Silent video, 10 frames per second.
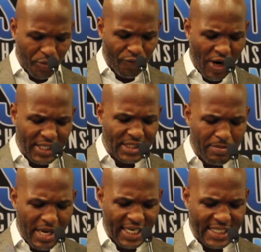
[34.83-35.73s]
Ready to
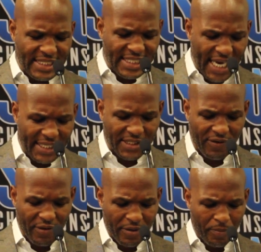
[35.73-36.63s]
make his case
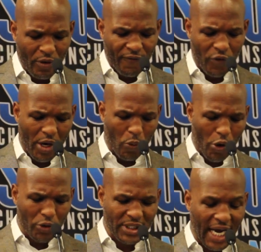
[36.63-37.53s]
for a
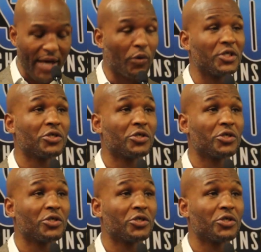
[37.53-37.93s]
world title in